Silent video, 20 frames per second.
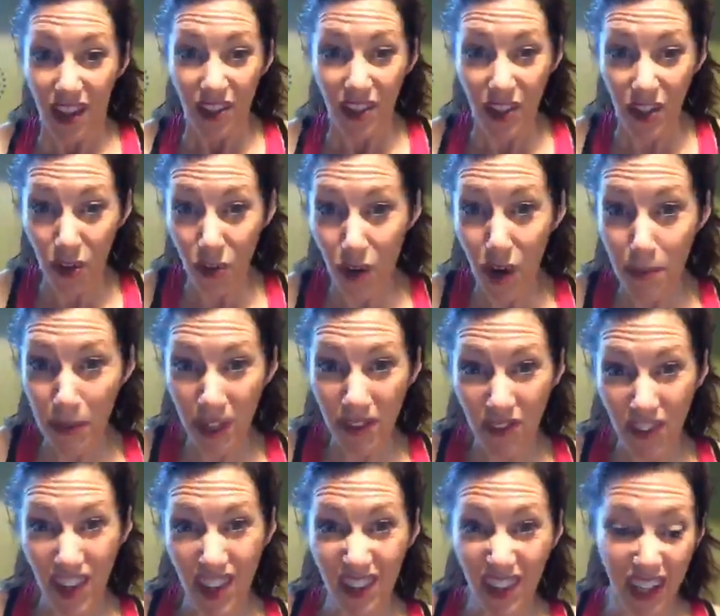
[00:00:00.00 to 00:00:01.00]
the crummy
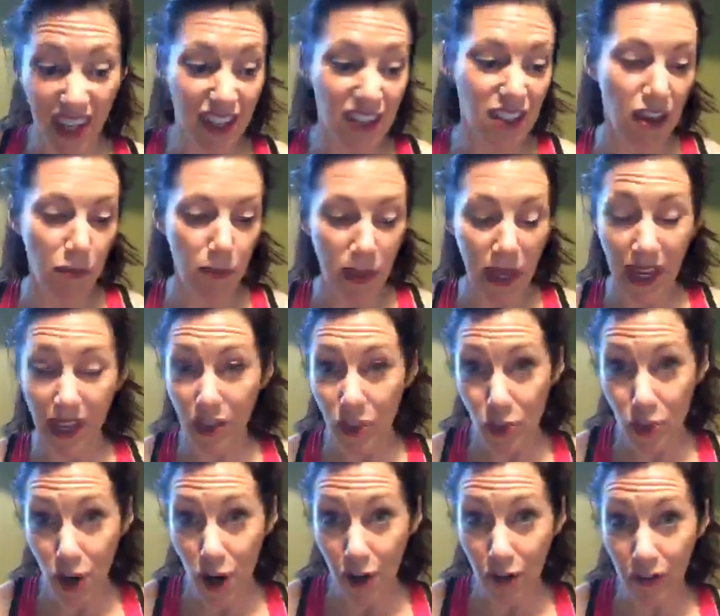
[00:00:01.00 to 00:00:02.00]
feelings of being
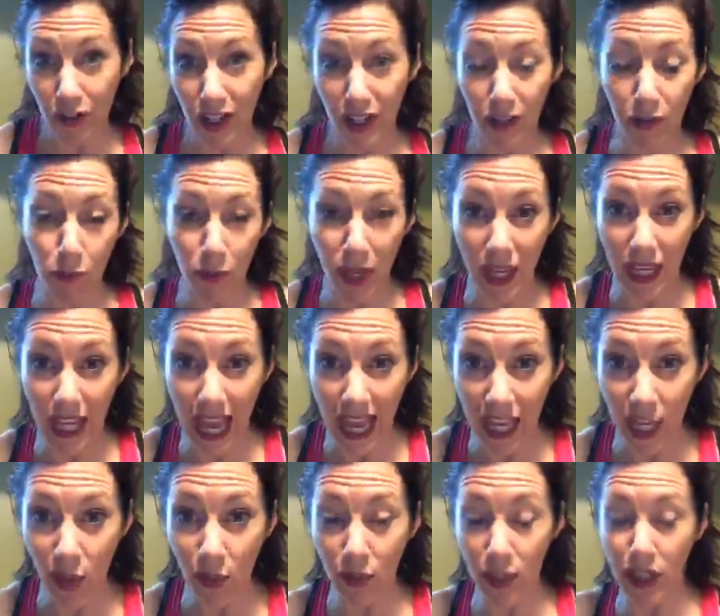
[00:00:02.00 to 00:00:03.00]
starving and being
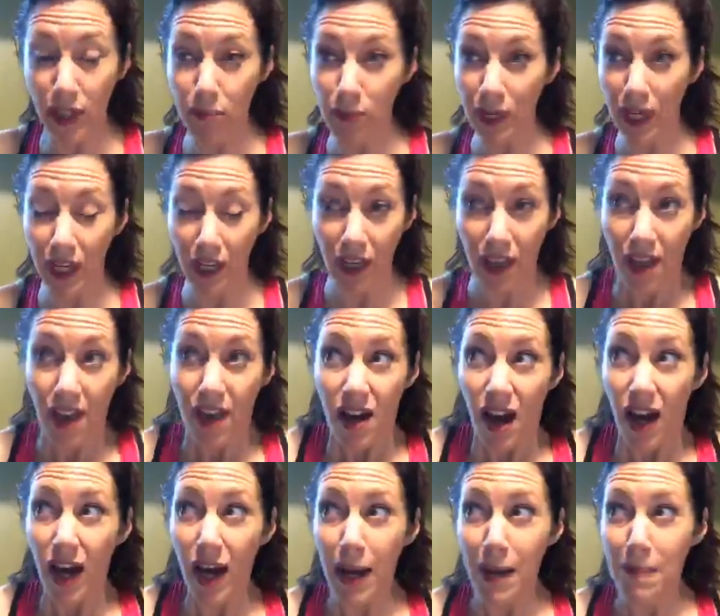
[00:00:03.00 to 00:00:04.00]
hangry and being
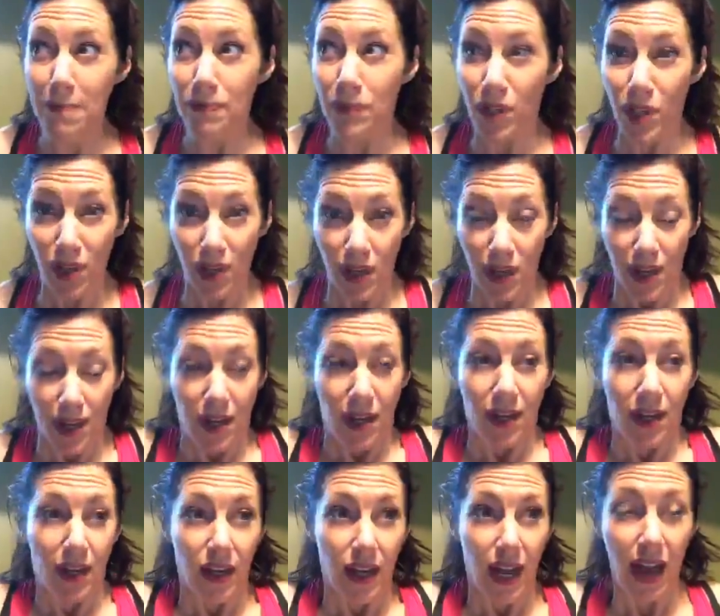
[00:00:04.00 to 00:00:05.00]

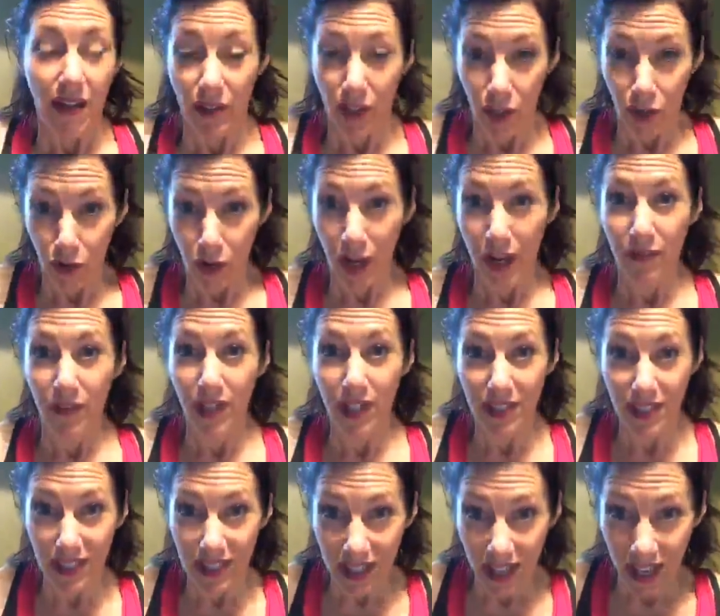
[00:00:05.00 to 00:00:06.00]
having
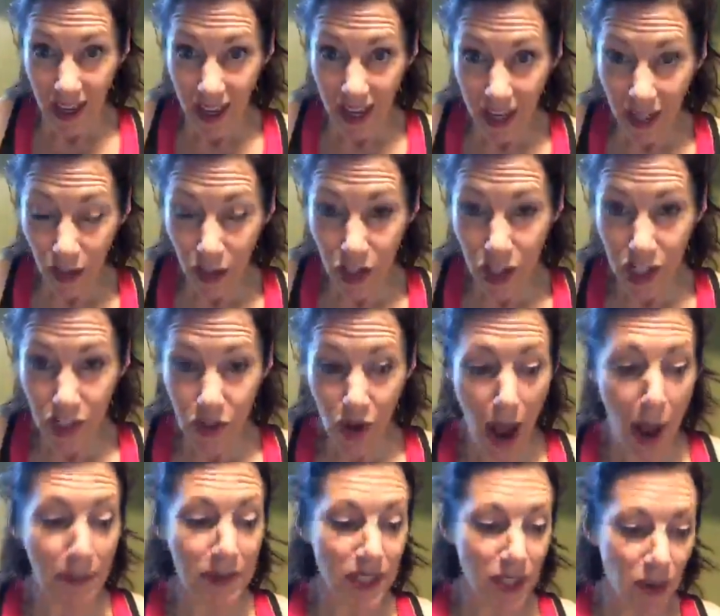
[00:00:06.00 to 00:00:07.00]
cravings and energy
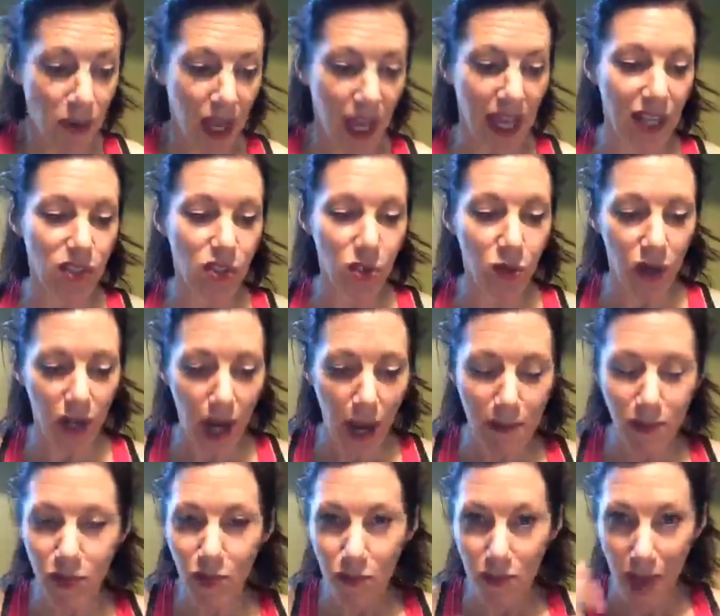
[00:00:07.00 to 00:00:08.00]
drops, okay? So it
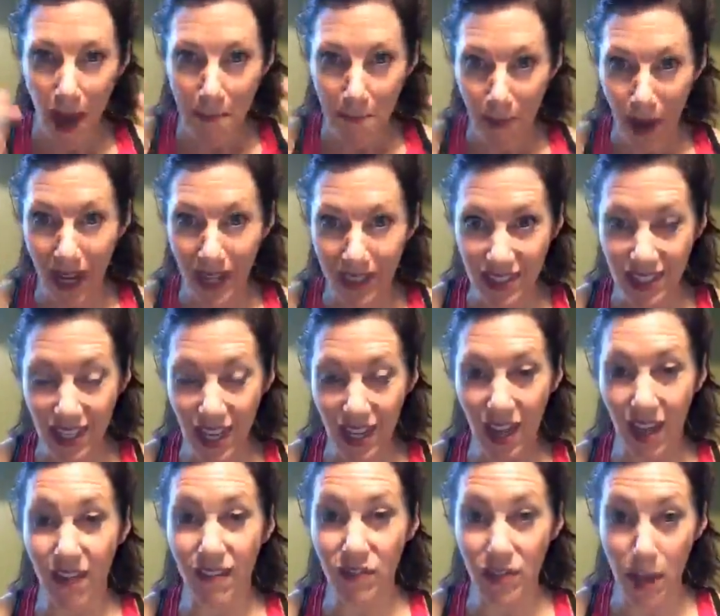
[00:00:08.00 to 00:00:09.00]
comes from that mindset
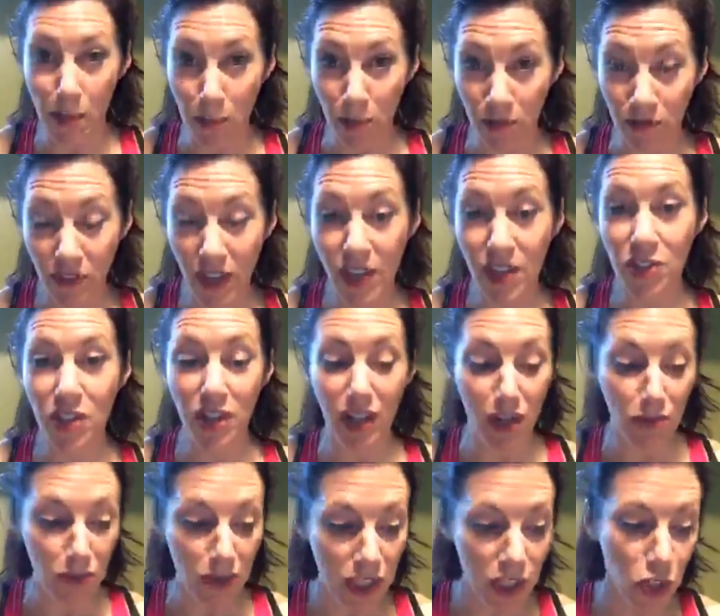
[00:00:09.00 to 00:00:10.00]
of deprivation
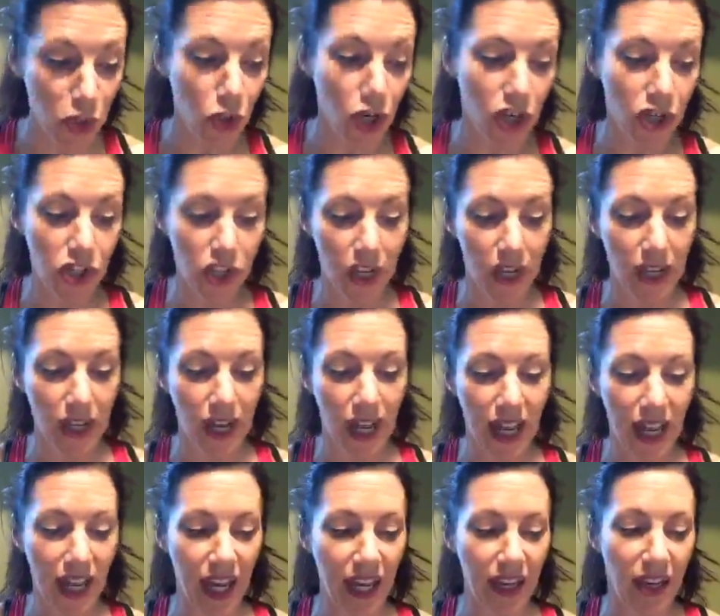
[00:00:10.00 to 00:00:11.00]
and restriction
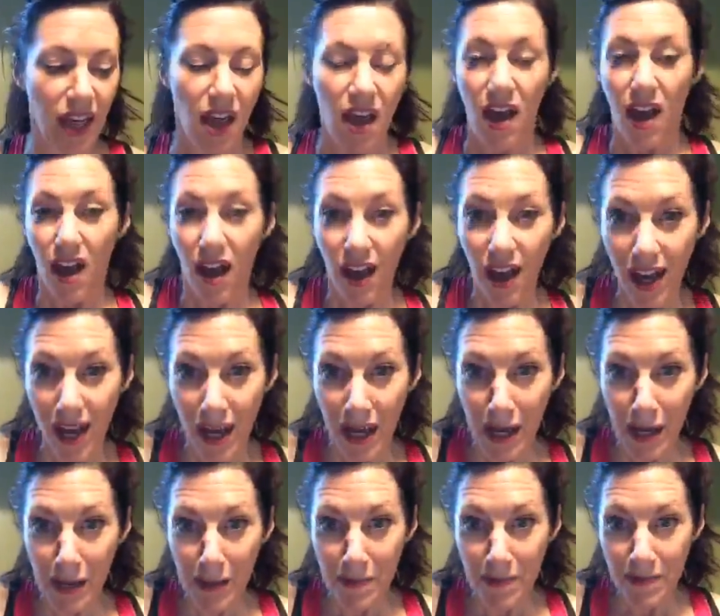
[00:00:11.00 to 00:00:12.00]
and
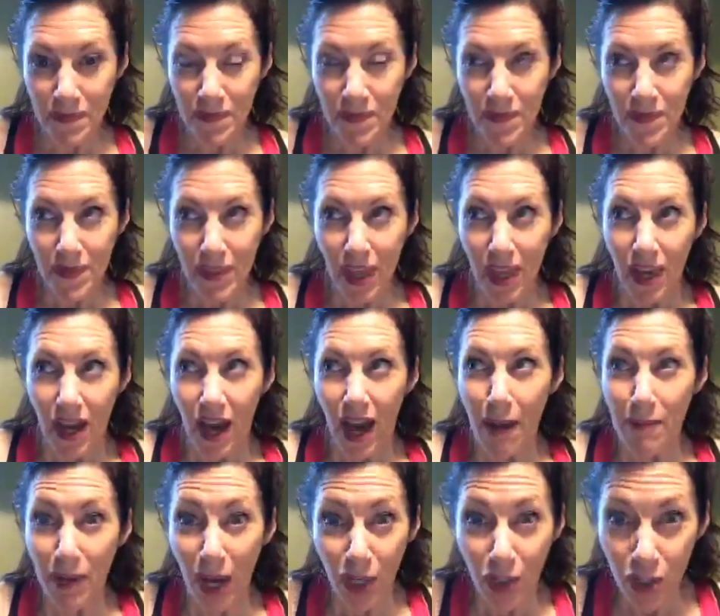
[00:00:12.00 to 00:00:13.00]
I'm
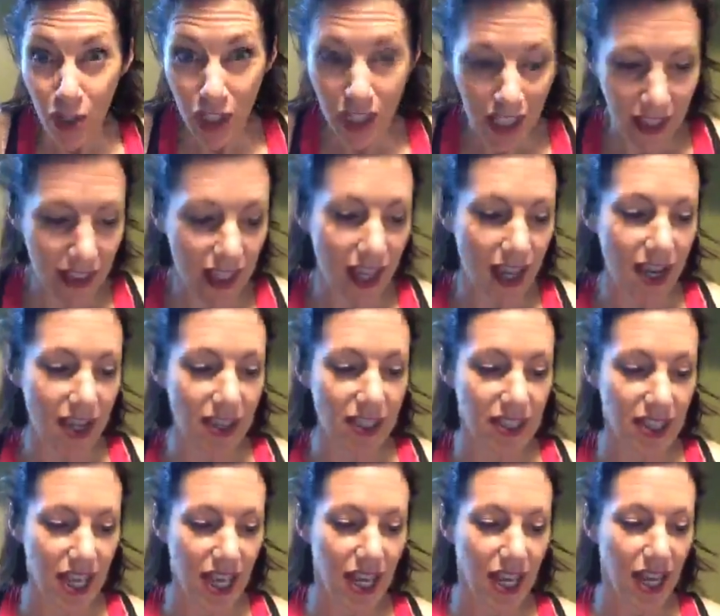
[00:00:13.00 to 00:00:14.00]
not good at this,
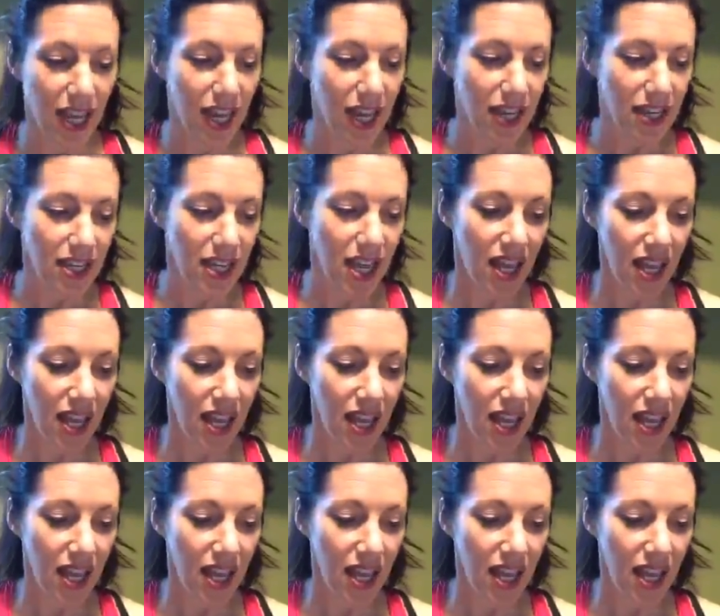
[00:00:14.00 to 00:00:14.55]
and